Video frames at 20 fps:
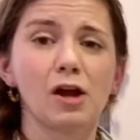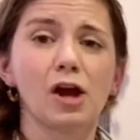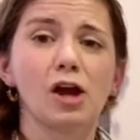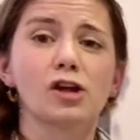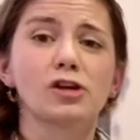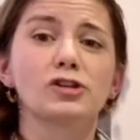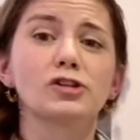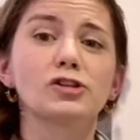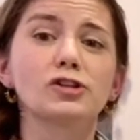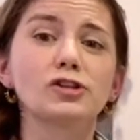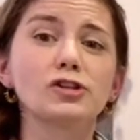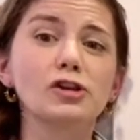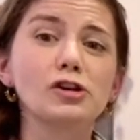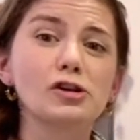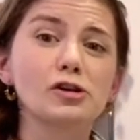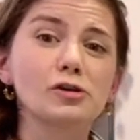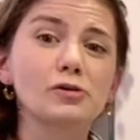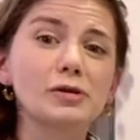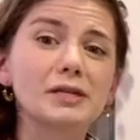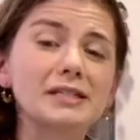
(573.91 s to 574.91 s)

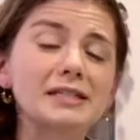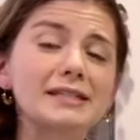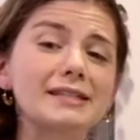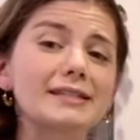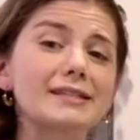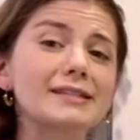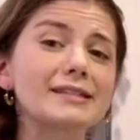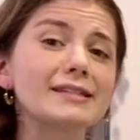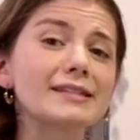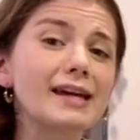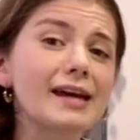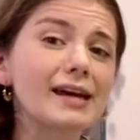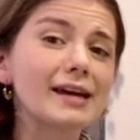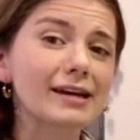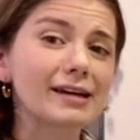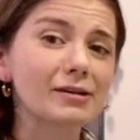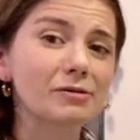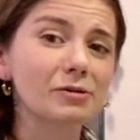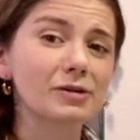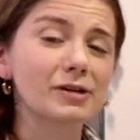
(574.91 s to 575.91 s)
So
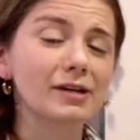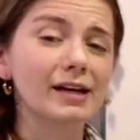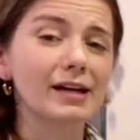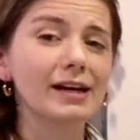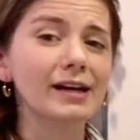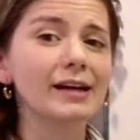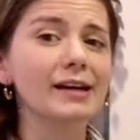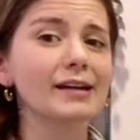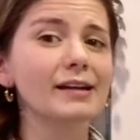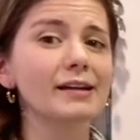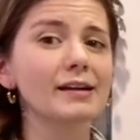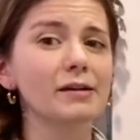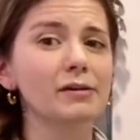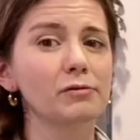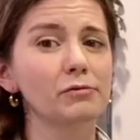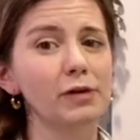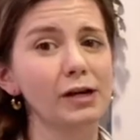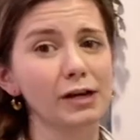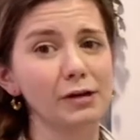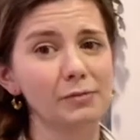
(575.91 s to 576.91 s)
instead, what I
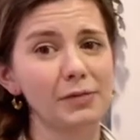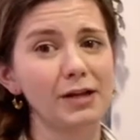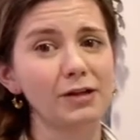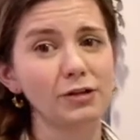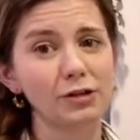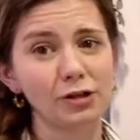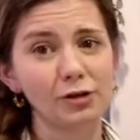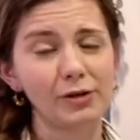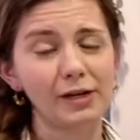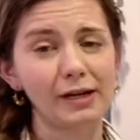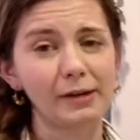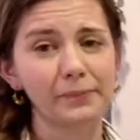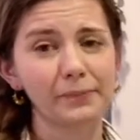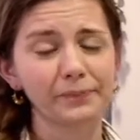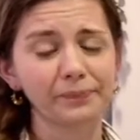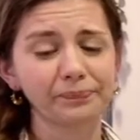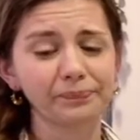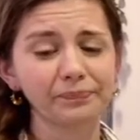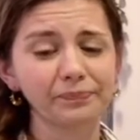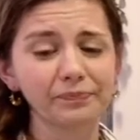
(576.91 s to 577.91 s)
recommend doing
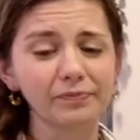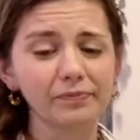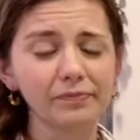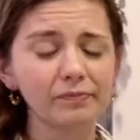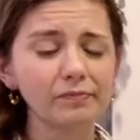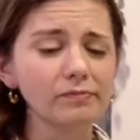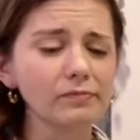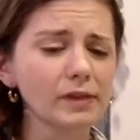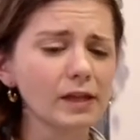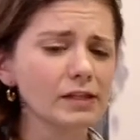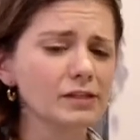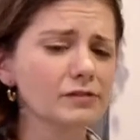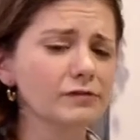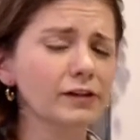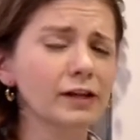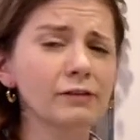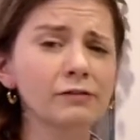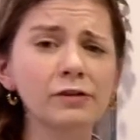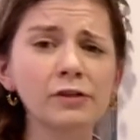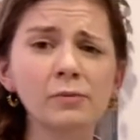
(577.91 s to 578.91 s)
is
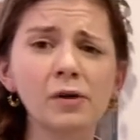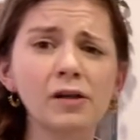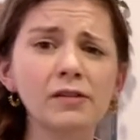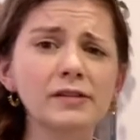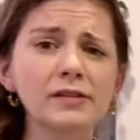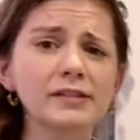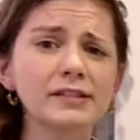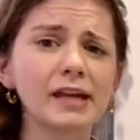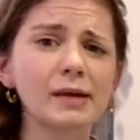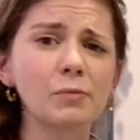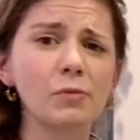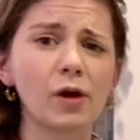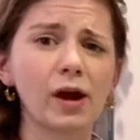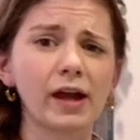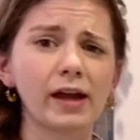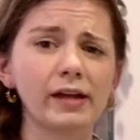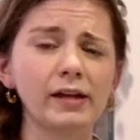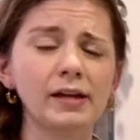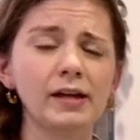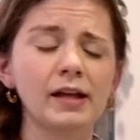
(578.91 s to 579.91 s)
flavor them all the same
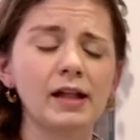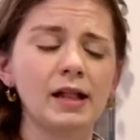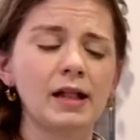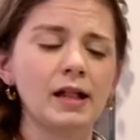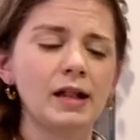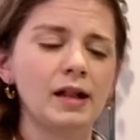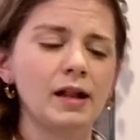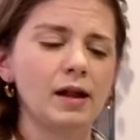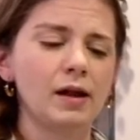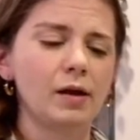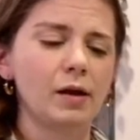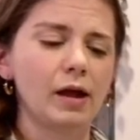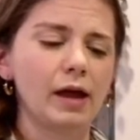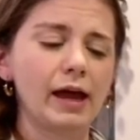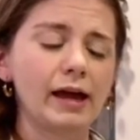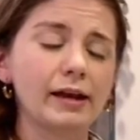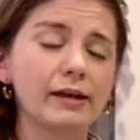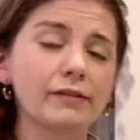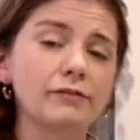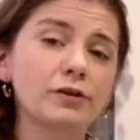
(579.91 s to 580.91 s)
way.
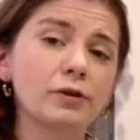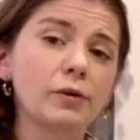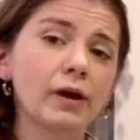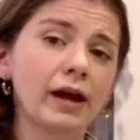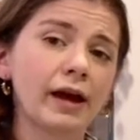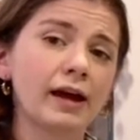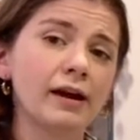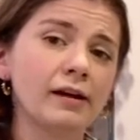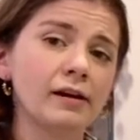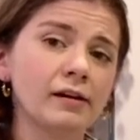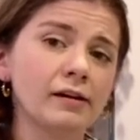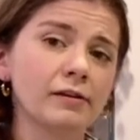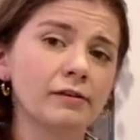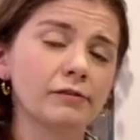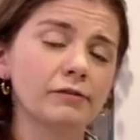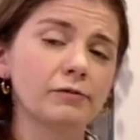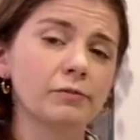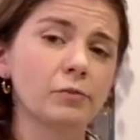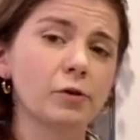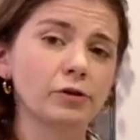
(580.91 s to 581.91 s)
And if you
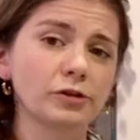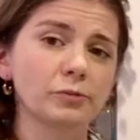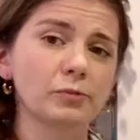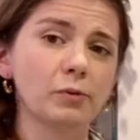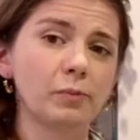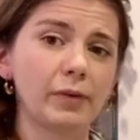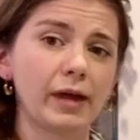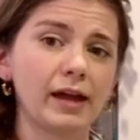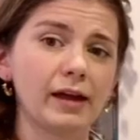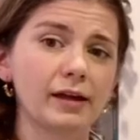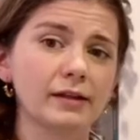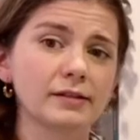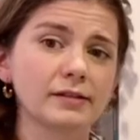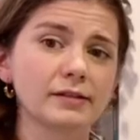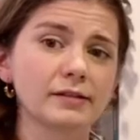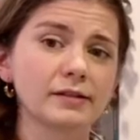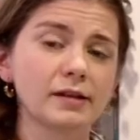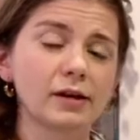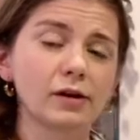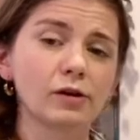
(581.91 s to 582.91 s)
have multiple
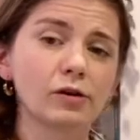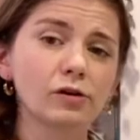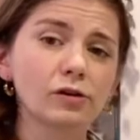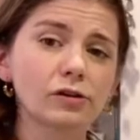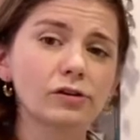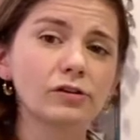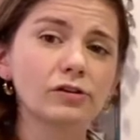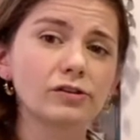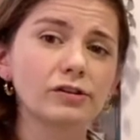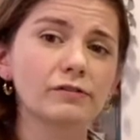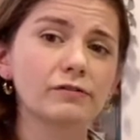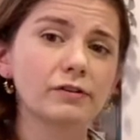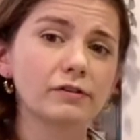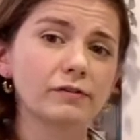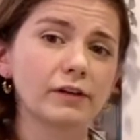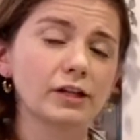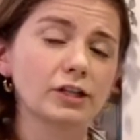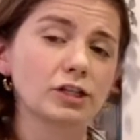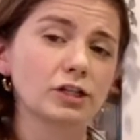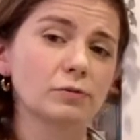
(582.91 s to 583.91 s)
pans, cook your different
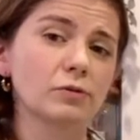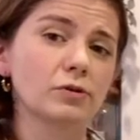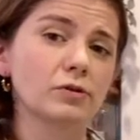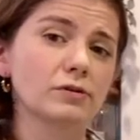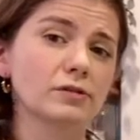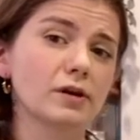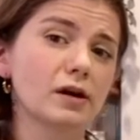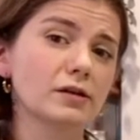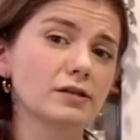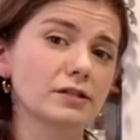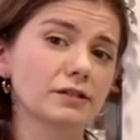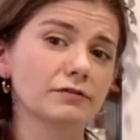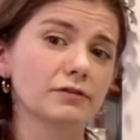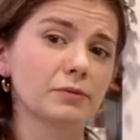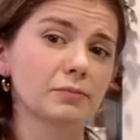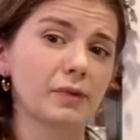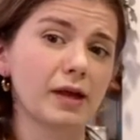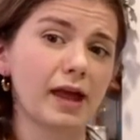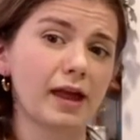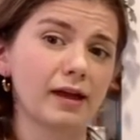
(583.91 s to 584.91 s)
vegetables on different
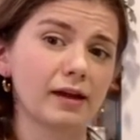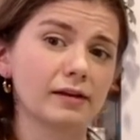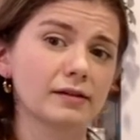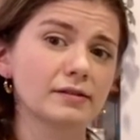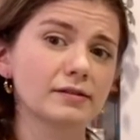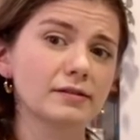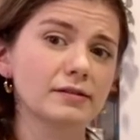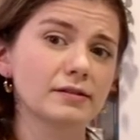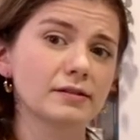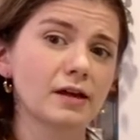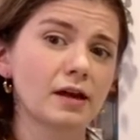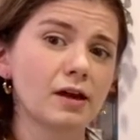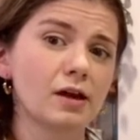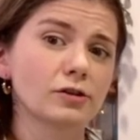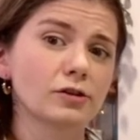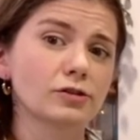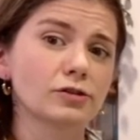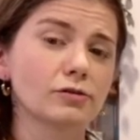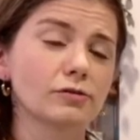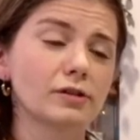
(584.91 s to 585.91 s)
pans
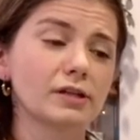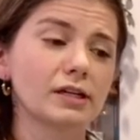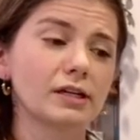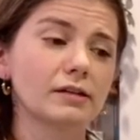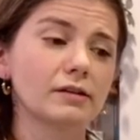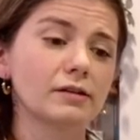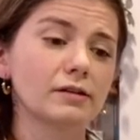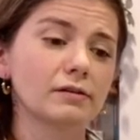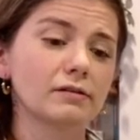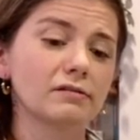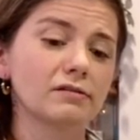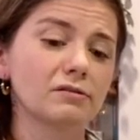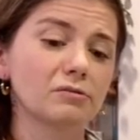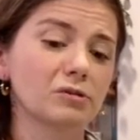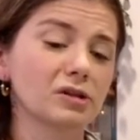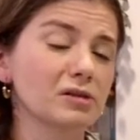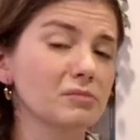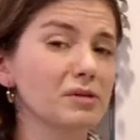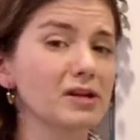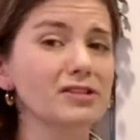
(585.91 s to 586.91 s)
so that
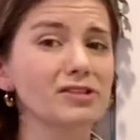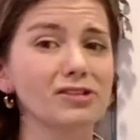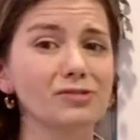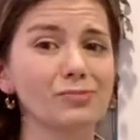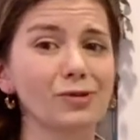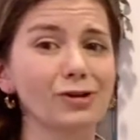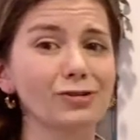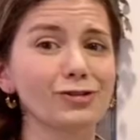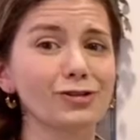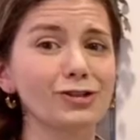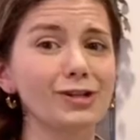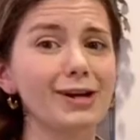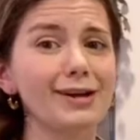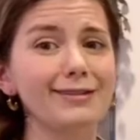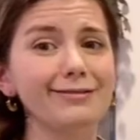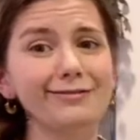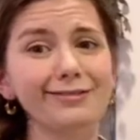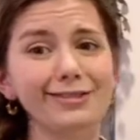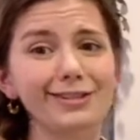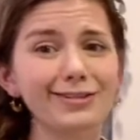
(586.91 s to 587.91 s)
when the Brussels sprouts are done,
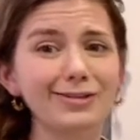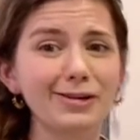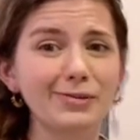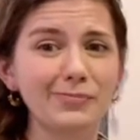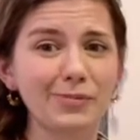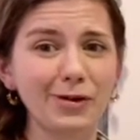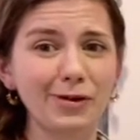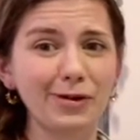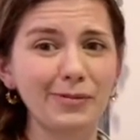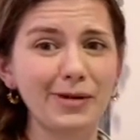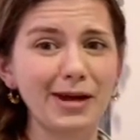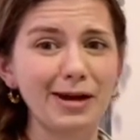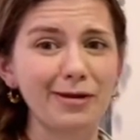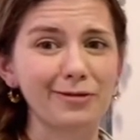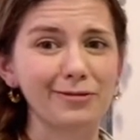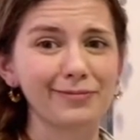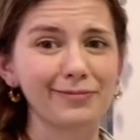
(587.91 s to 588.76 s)
you can pull them out.